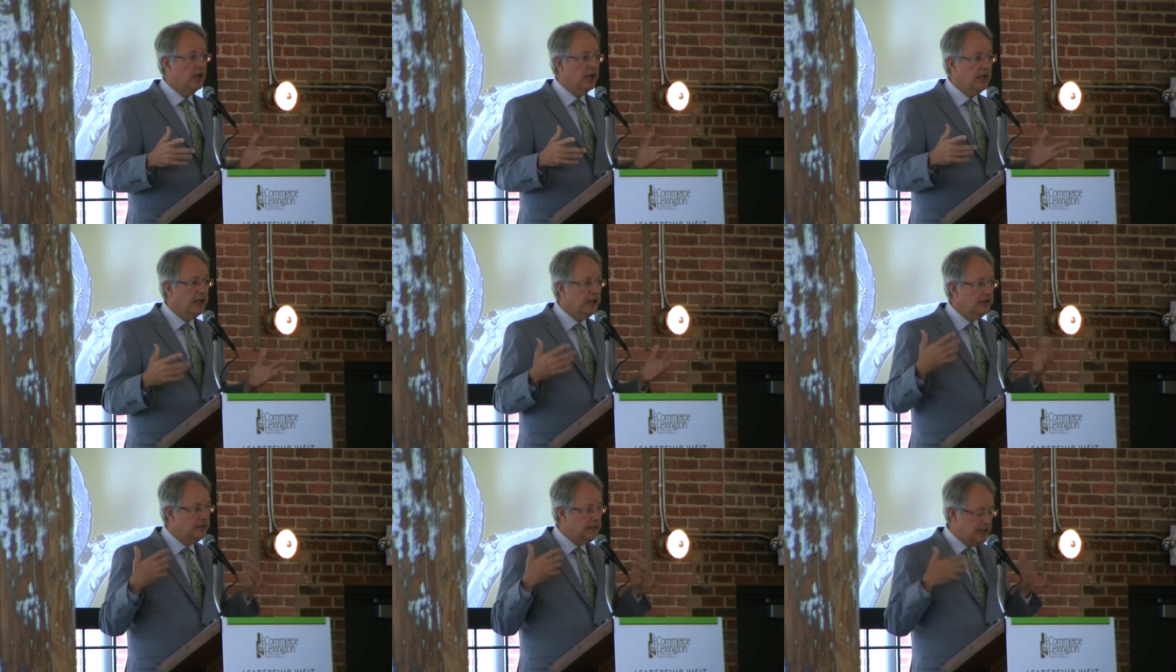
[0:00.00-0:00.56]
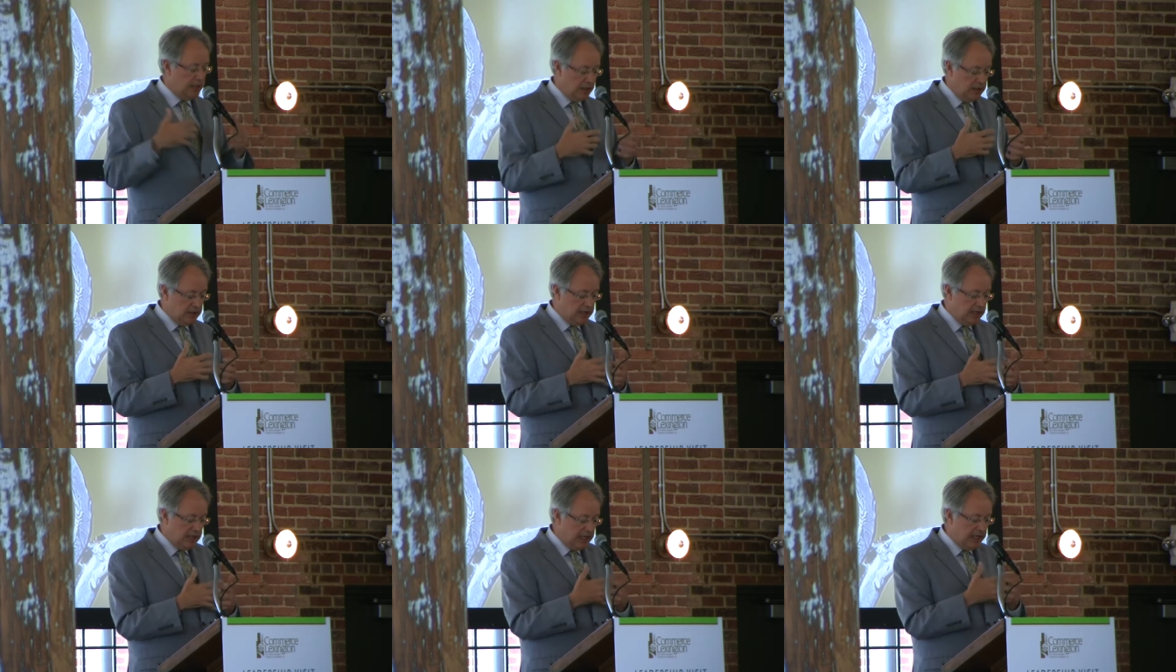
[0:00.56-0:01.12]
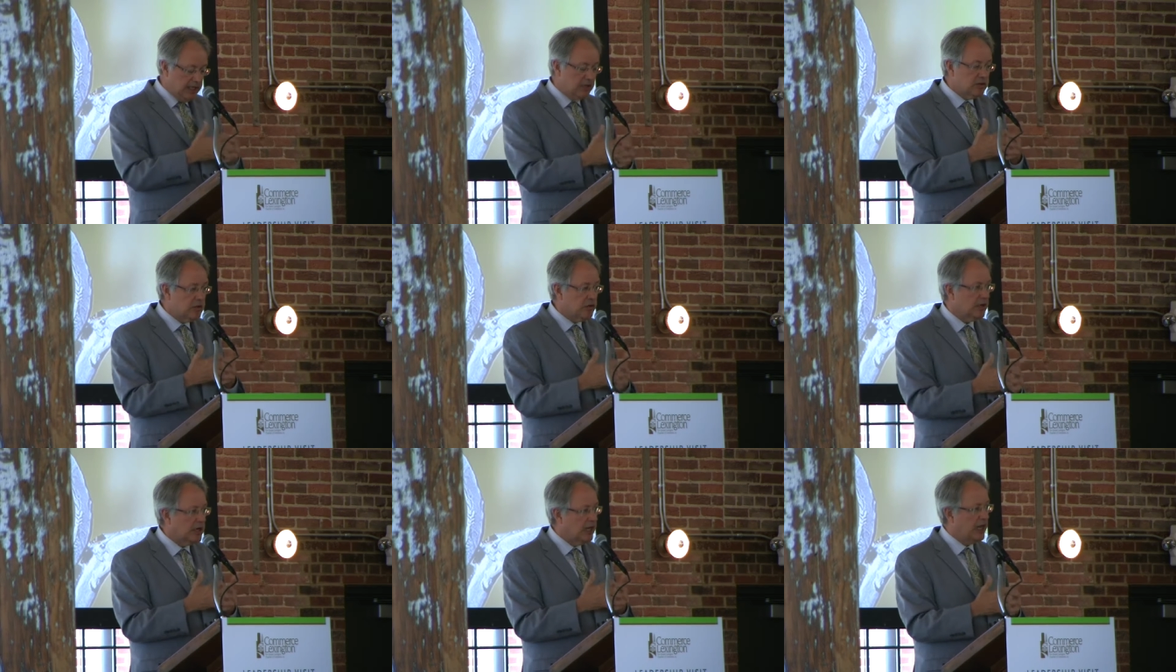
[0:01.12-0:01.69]
And the
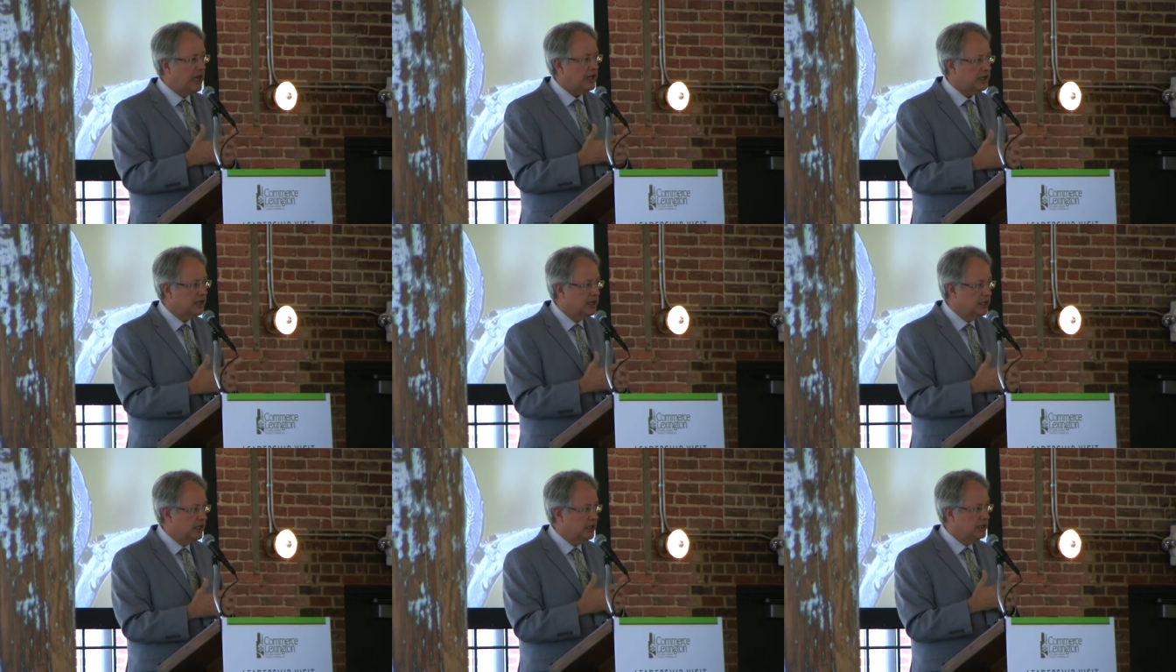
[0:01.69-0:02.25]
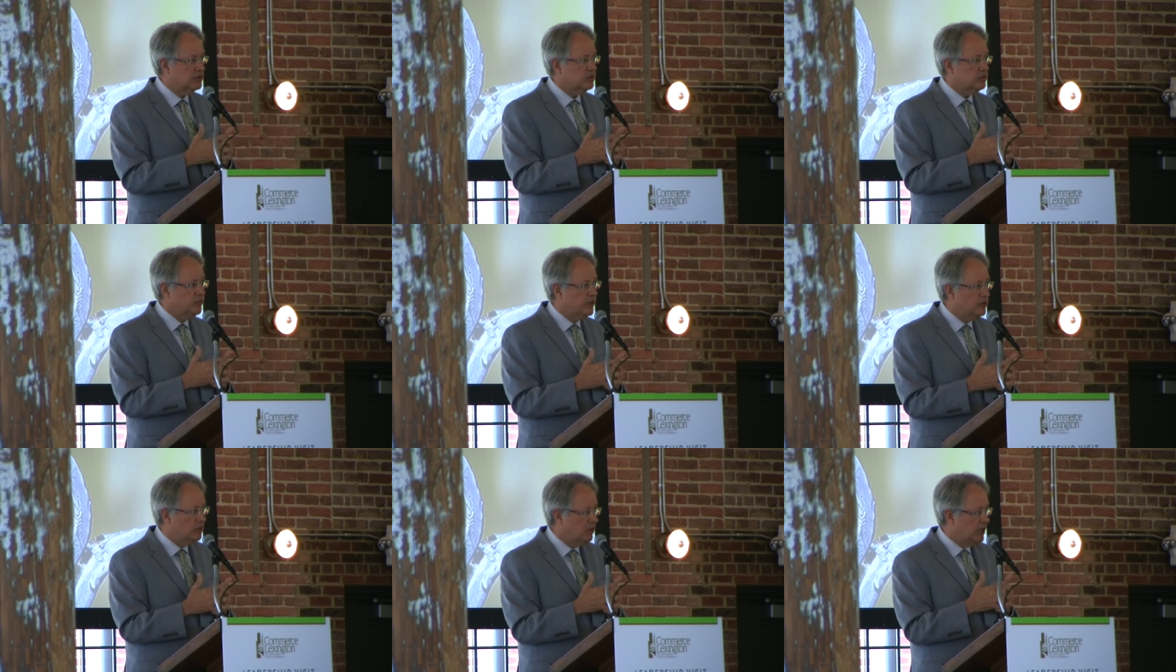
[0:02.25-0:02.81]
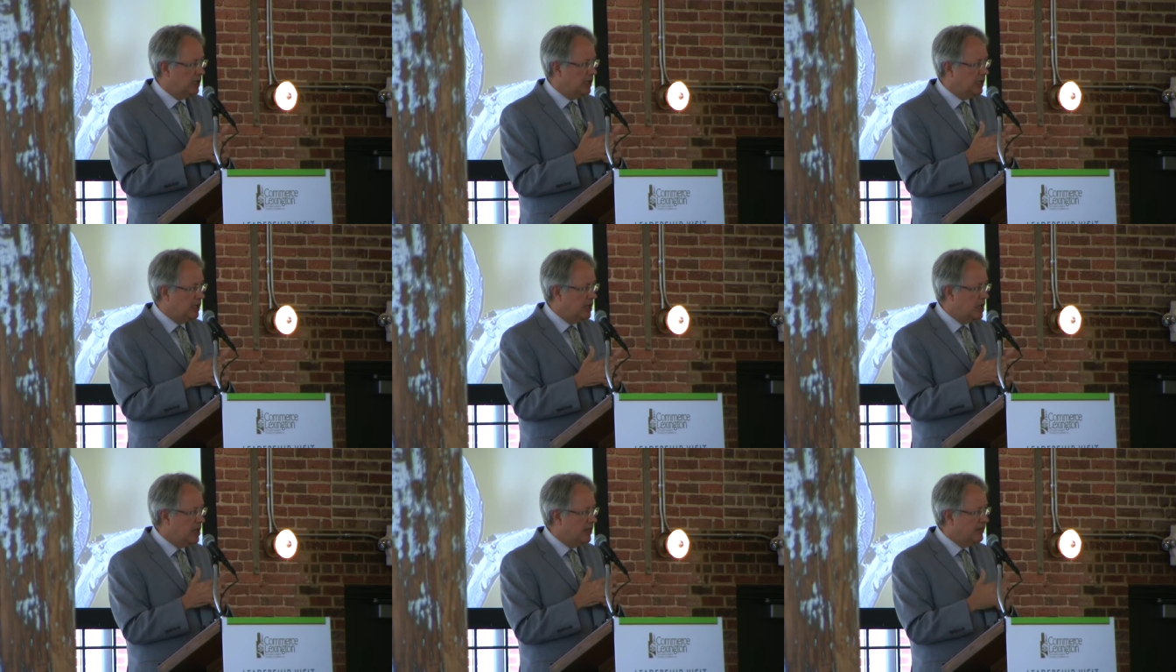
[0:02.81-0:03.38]
interconnectedness
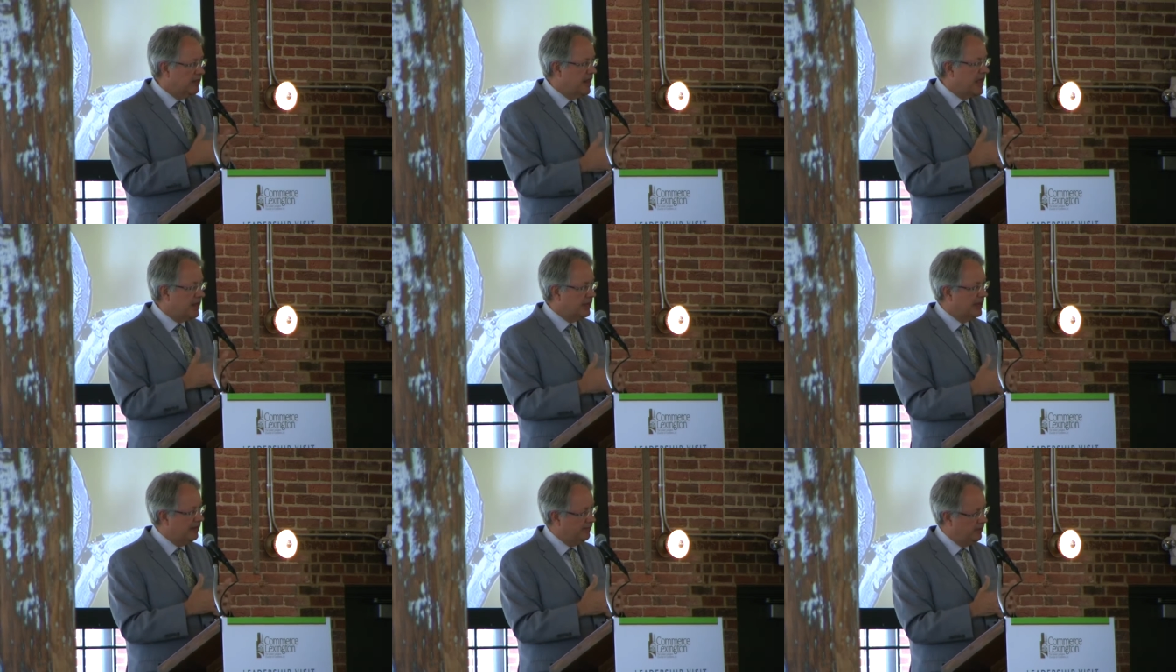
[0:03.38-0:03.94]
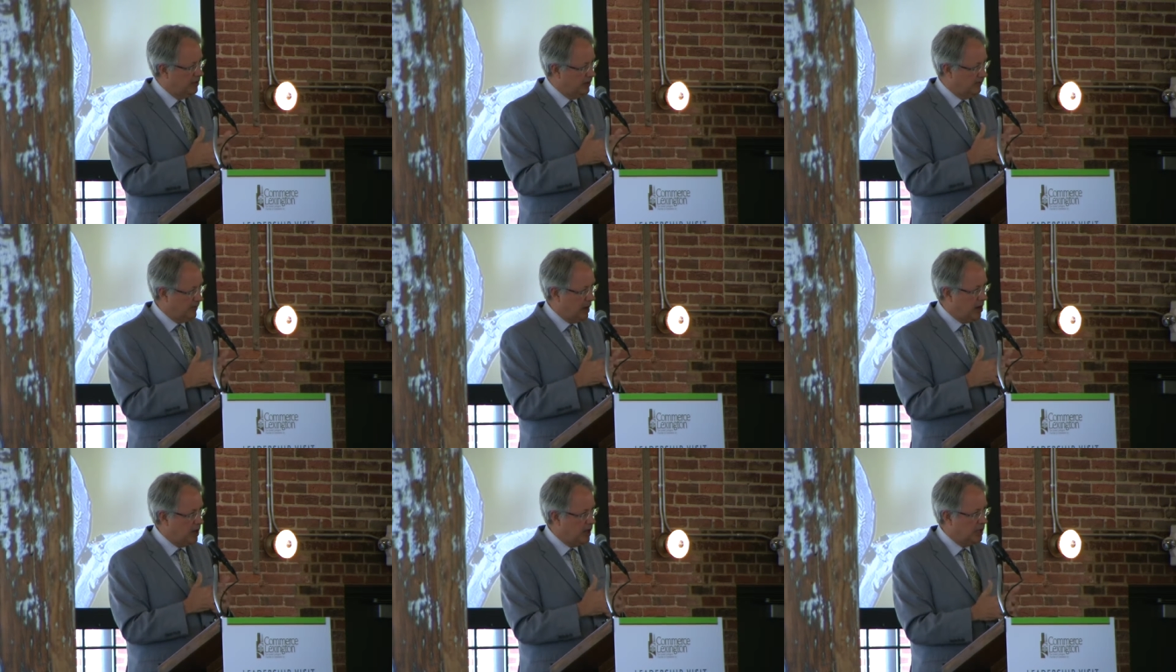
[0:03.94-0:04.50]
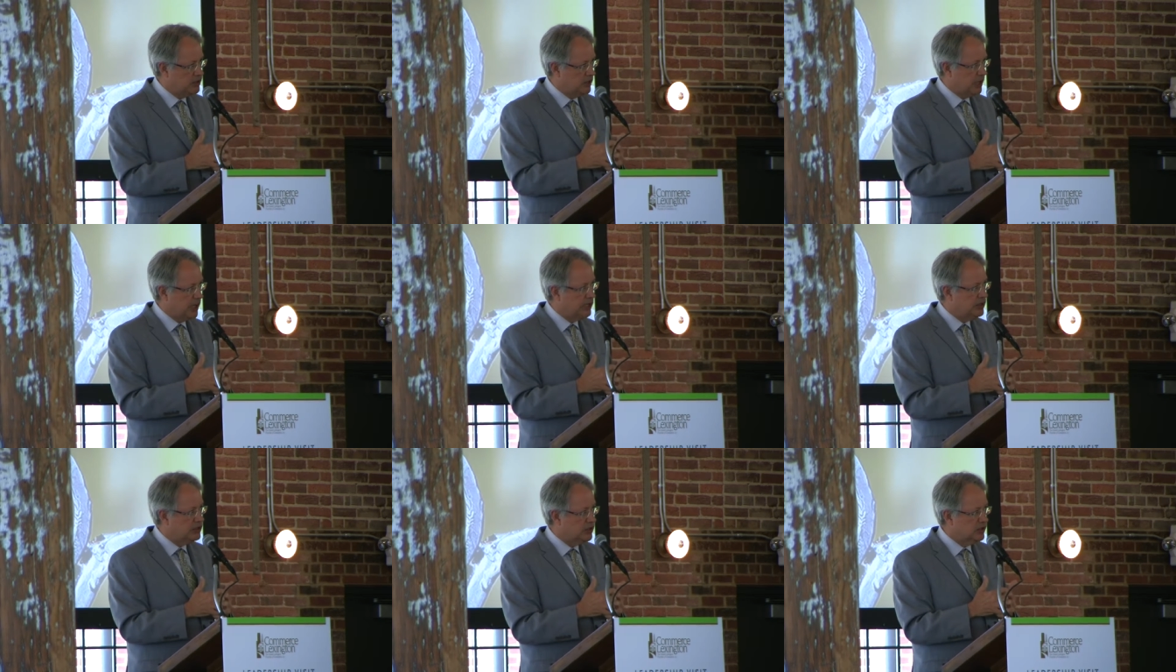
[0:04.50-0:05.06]
between that level of our
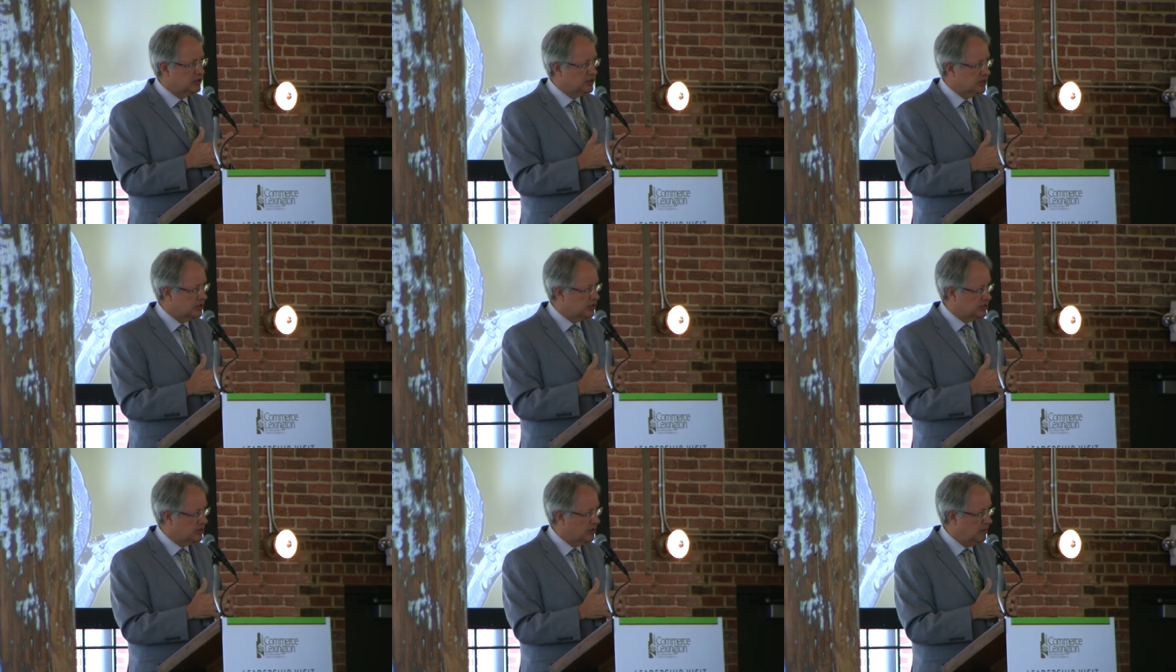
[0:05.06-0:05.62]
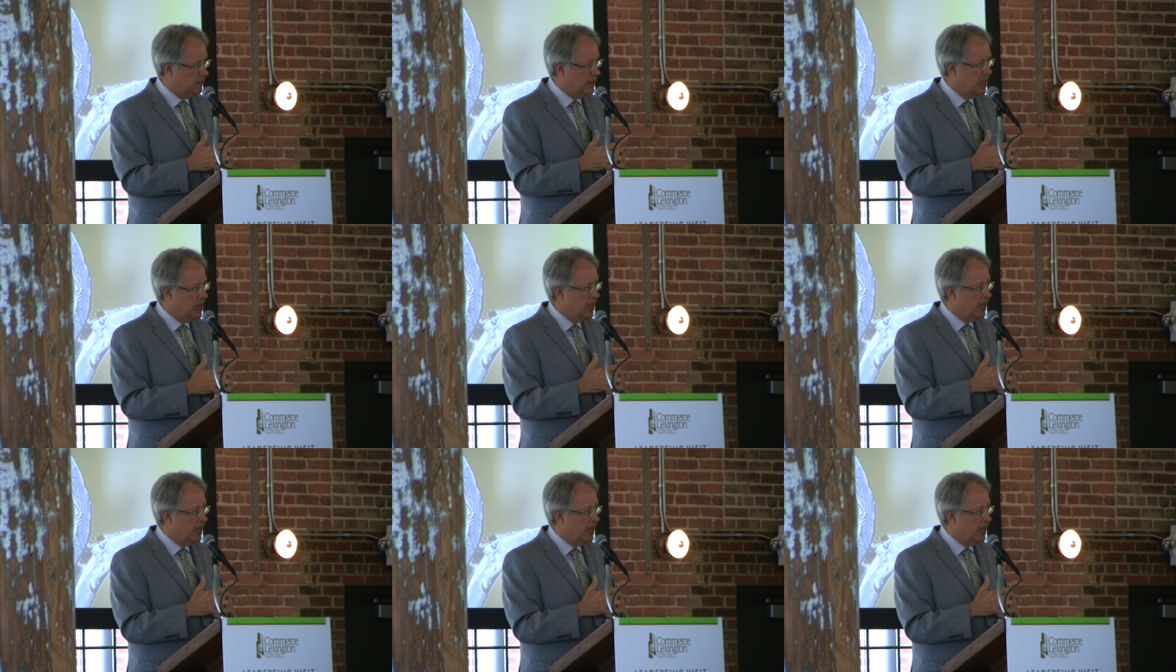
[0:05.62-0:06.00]
education system